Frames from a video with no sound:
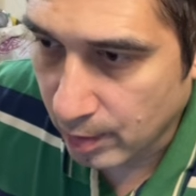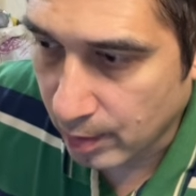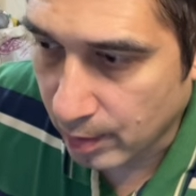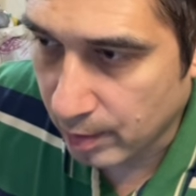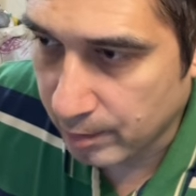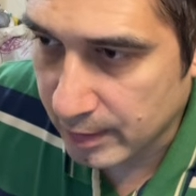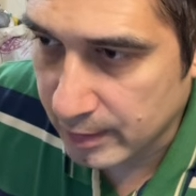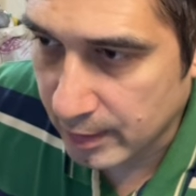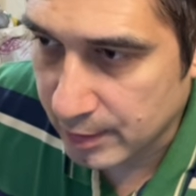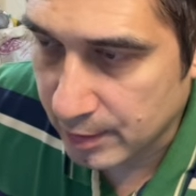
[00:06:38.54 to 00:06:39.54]
Hermes
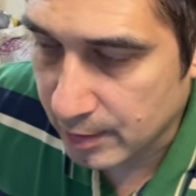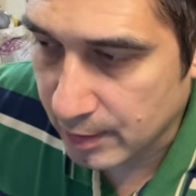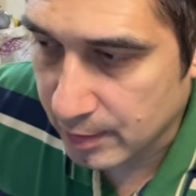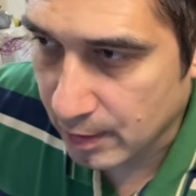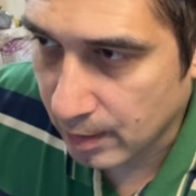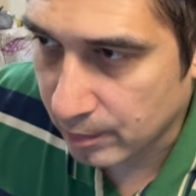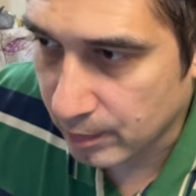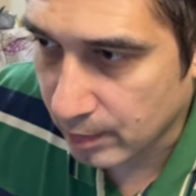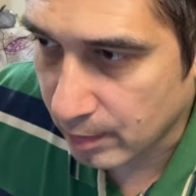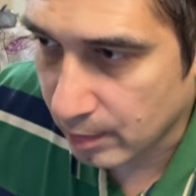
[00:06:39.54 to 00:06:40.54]
Agent Desktop.
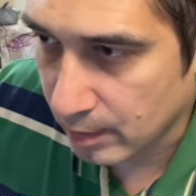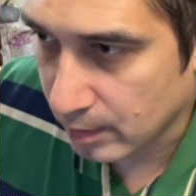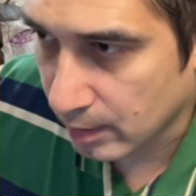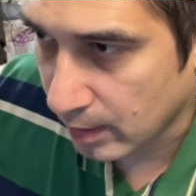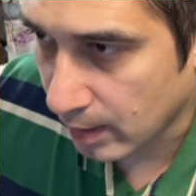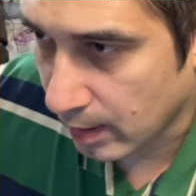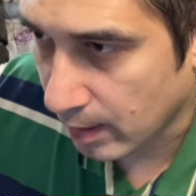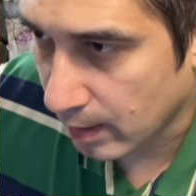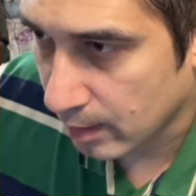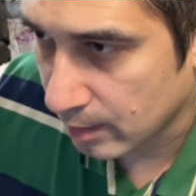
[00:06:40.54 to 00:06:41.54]
We're currently
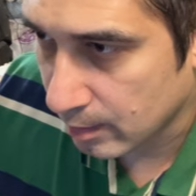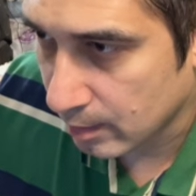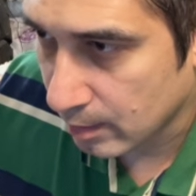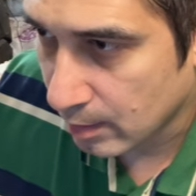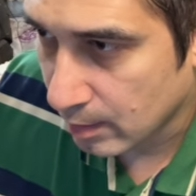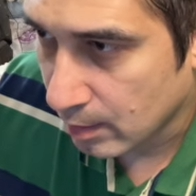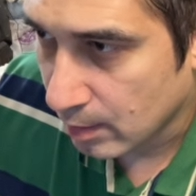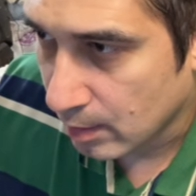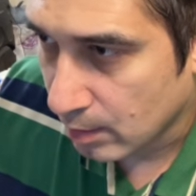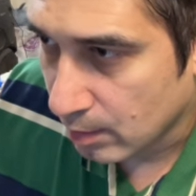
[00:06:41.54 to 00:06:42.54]
at,
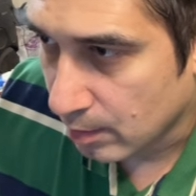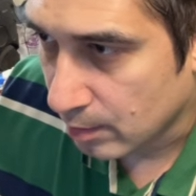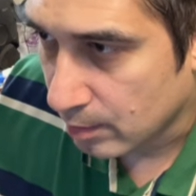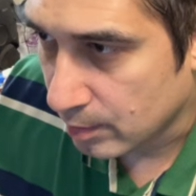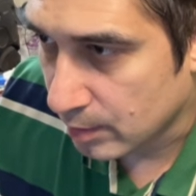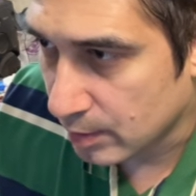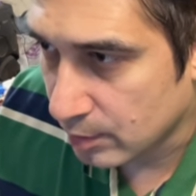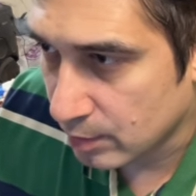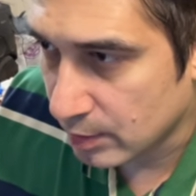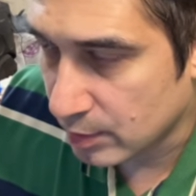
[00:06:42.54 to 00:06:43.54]
so
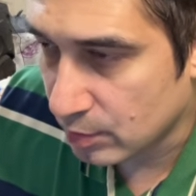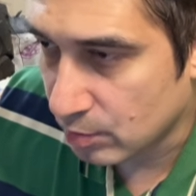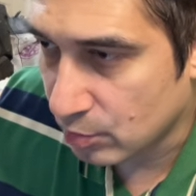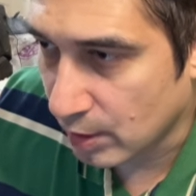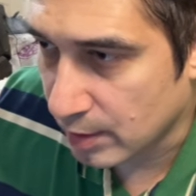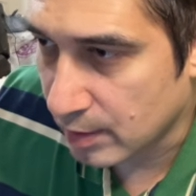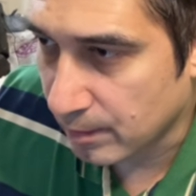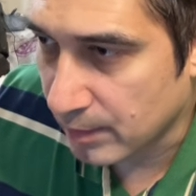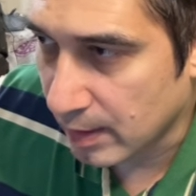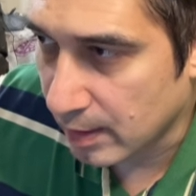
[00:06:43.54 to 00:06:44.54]
this just
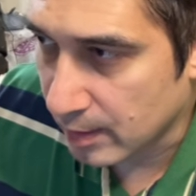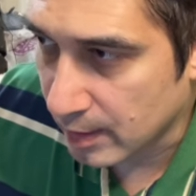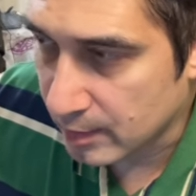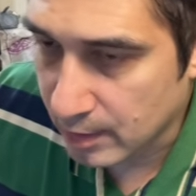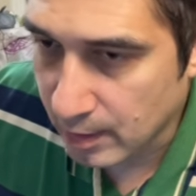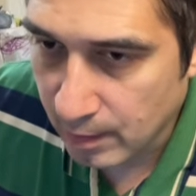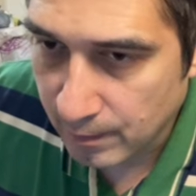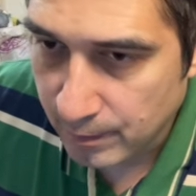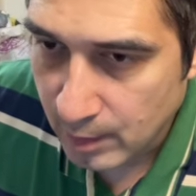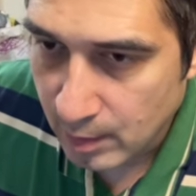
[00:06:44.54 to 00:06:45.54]
updated yesterday.
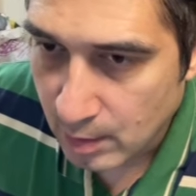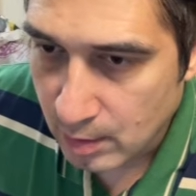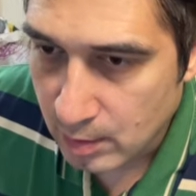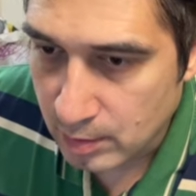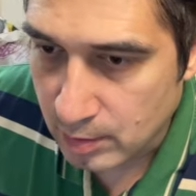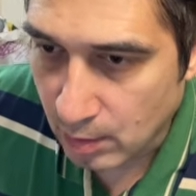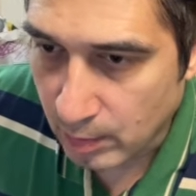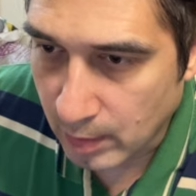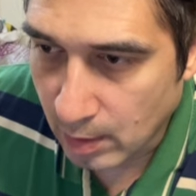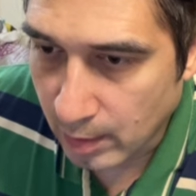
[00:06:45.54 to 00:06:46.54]
So
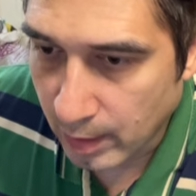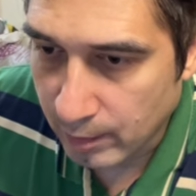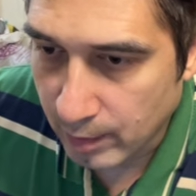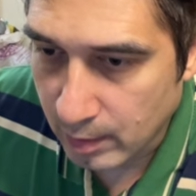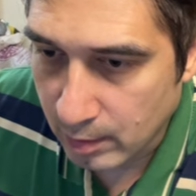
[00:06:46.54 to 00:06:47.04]
we go ahead, we